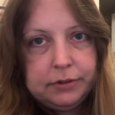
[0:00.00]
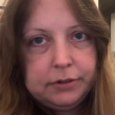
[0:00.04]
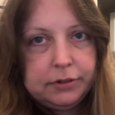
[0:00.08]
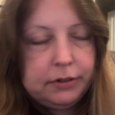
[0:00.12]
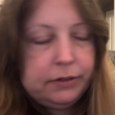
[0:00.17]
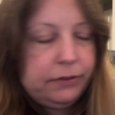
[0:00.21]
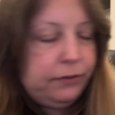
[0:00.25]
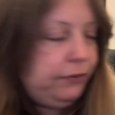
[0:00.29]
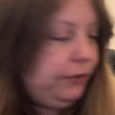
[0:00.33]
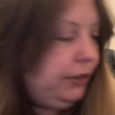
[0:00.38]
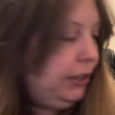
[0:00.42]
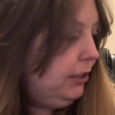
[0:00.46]

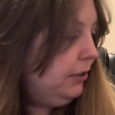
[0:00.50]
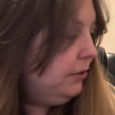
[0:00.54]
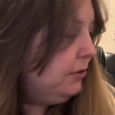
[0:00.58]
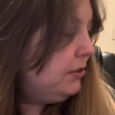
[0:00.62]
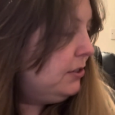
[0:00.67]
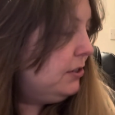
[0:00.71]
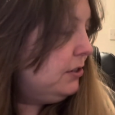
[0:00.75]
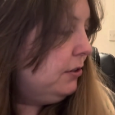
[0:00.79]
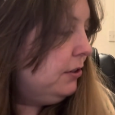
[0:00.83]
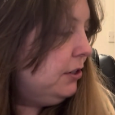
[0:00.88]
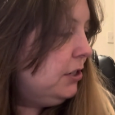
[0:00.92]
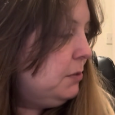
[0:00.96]
few little
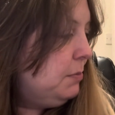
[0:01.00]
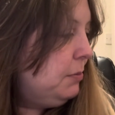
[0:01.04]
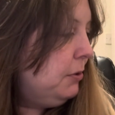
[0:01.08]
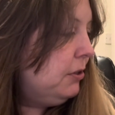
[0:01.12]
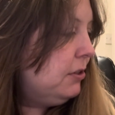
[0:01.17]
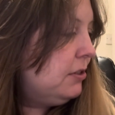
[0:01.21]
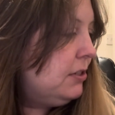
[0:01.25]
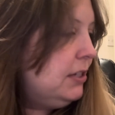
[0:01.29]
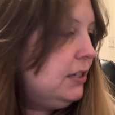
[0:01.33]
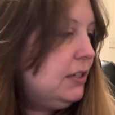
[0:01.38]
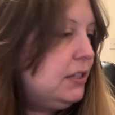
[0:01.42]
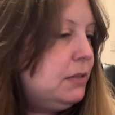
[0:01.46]
storage
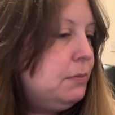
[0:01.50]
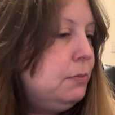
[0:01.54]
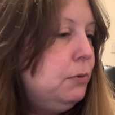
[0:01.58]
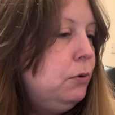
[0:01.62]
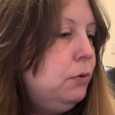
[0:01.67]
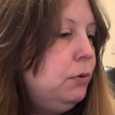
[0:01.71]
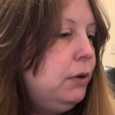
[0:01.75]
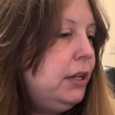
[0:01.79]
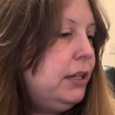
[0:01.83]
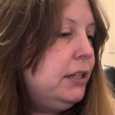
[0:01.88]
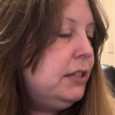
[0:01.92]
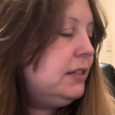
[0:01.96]
boxes, small
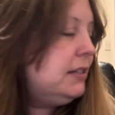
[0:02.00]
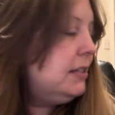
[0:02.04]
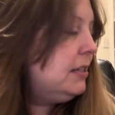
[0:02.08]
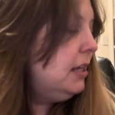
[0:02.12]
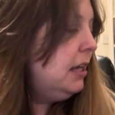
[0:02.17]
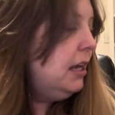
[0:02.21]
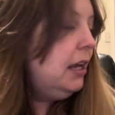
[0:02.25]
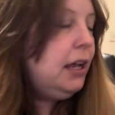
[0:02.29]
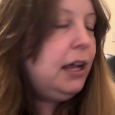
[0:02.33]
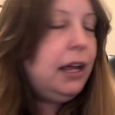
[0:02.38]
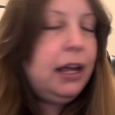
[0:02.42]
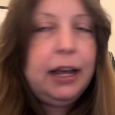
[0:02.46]
ones,
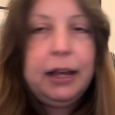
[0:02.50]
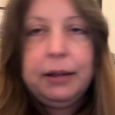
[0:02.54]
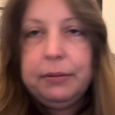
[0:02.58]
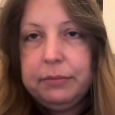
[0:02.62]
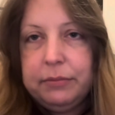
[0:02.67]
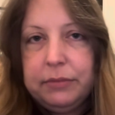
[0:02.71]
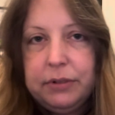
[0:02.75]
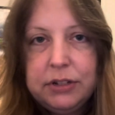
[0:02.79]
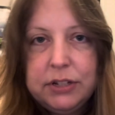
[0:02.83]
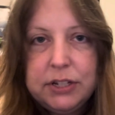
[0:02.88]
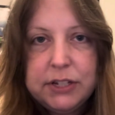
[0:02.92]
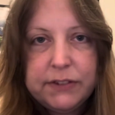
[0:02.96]

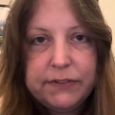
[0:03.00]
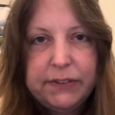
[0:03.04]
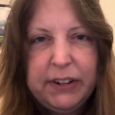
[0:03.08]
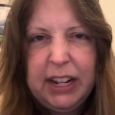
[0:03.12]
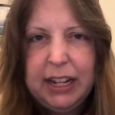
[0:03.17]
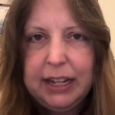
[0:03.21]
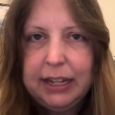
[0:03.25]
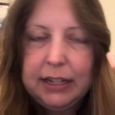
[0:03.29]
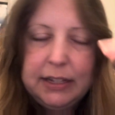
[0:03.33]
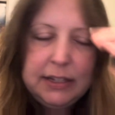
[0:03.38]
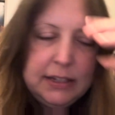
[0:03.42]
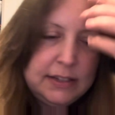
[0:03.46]
just for
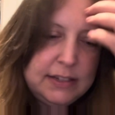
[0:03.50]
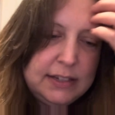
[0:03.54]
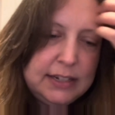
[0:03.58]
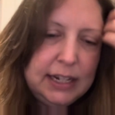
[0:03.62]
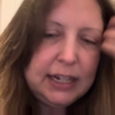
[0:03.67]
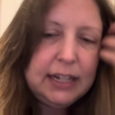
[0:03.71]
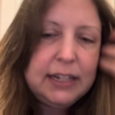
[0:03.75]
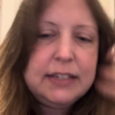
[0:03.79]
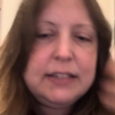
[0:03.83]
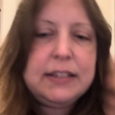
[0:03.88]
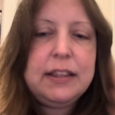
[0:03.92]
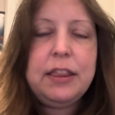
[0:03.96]
like
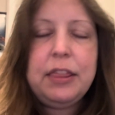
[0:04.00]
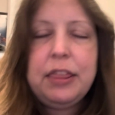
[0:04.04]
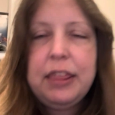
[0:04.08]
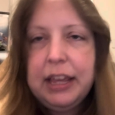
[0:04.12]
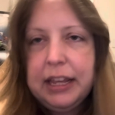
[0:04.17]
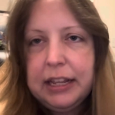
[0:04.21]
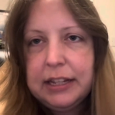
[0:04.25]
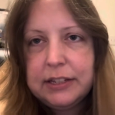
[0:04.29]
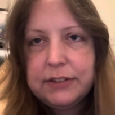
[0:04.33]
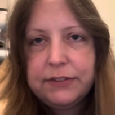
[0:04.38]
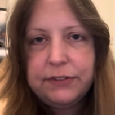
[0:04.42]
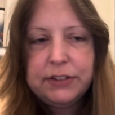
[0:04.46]
stickers and
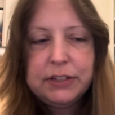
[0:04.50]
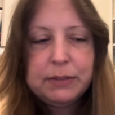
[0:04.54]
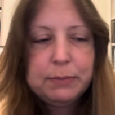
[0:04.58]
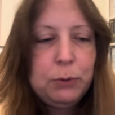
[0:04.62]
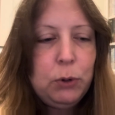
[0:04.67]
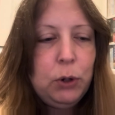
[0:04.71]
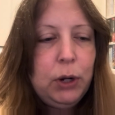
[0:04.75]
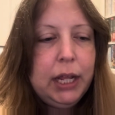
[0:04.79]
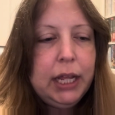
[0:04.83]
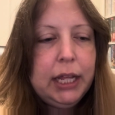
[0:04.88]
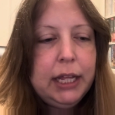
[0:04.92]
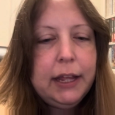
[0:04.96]
things for
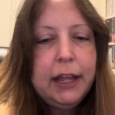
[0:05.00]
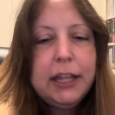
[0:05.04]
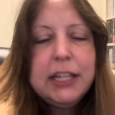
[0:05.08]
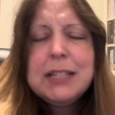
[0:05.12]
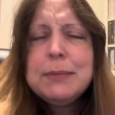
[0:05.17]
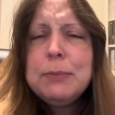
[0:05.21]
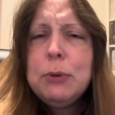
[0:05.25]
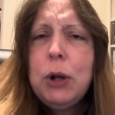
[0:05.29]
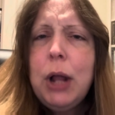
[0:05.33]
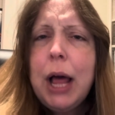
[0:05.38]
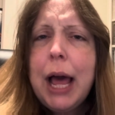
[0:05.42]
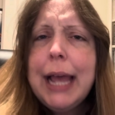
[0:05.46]
smaller
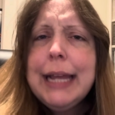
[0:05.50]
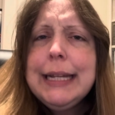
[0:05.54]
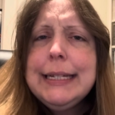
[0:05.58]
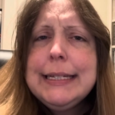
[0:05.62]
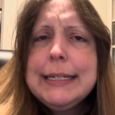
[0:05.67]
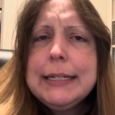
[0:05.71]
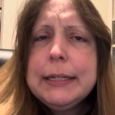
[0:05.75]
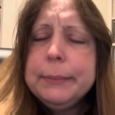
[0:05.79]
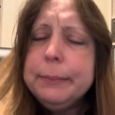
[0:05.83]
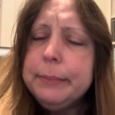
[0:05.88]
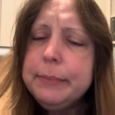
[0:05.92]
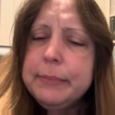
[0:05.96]

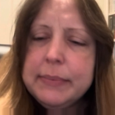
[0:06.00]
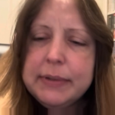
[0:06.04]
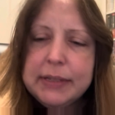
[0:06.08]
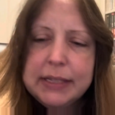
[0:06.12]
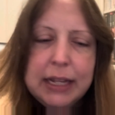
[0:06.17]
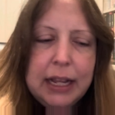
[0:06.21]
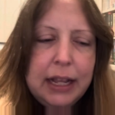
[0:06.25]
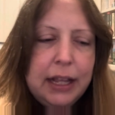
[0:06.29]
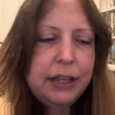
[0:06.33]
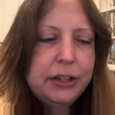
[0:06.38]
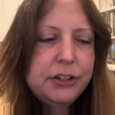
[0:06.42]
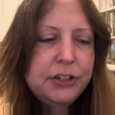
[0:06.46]
items,
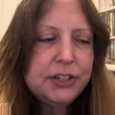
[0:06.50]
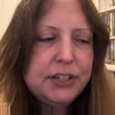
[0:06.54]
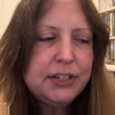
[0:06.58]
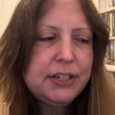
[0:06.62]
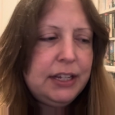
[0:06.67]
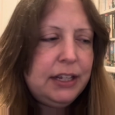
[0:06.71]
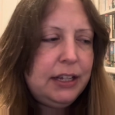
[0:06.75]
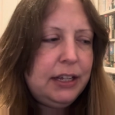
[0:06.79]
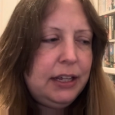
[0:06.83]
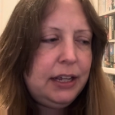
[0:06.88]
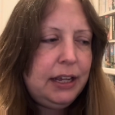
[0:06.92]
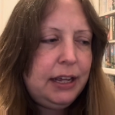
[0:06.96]
just
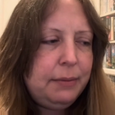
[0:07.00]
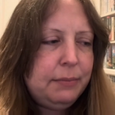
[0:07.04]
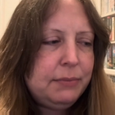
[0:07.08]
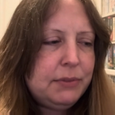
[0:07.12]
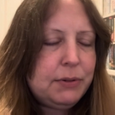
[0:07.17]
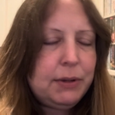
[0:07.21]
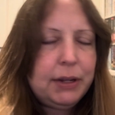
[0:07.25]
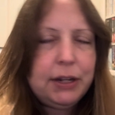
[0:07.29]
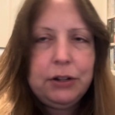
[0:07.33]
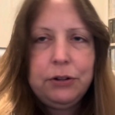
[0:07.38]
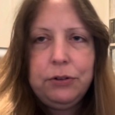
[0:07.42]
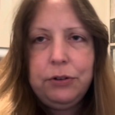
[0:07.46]
to
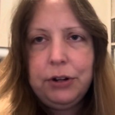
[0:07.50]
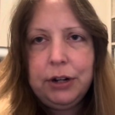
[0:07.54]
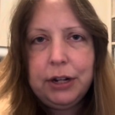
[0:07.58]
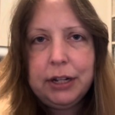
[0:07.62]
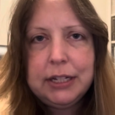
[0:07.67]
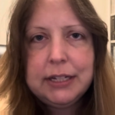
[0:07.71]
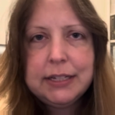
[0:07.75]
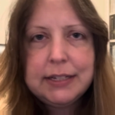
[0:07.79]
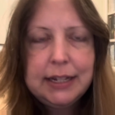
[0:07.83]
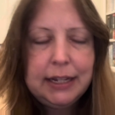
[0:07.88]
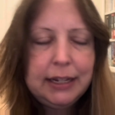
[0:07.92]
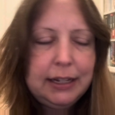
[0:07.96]
so I can
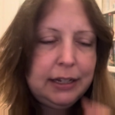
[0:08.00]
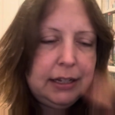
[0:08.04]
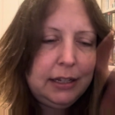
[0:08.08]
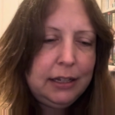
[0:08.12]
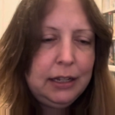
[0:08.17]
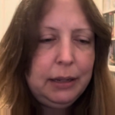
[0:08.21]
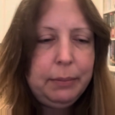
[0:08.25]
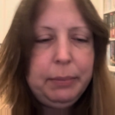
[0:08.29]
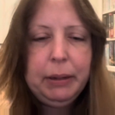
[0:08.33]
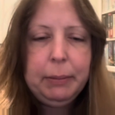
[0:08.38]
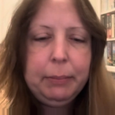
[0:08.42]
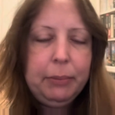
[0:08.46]
organise like
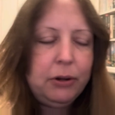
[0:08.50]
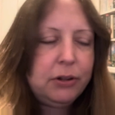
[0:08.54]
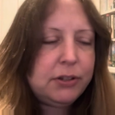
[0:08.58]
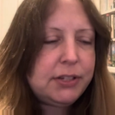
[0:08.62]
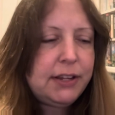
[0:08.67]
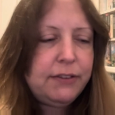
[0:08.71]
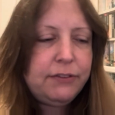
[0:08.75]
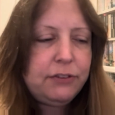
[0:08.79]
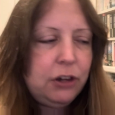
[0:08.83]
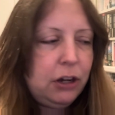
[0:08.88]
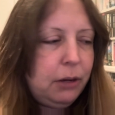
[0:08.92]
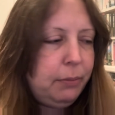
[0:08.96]
a big box
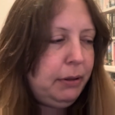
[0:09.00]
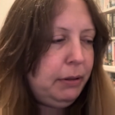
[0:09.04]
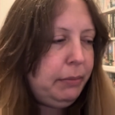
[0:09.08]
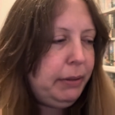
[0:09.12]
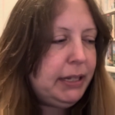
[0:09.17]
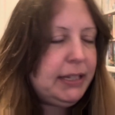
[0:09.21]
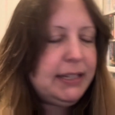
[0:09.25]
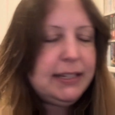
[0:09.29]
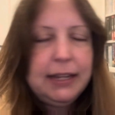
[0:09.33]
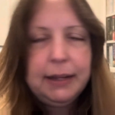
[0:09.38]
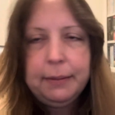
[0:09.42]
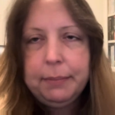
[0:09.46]
I've got a bit
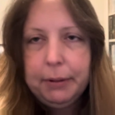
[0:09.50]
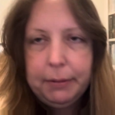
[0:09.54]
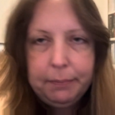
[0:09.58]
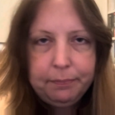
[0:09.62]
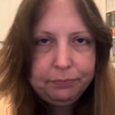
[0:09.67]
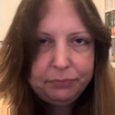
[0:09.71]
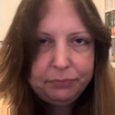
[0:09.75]
better. But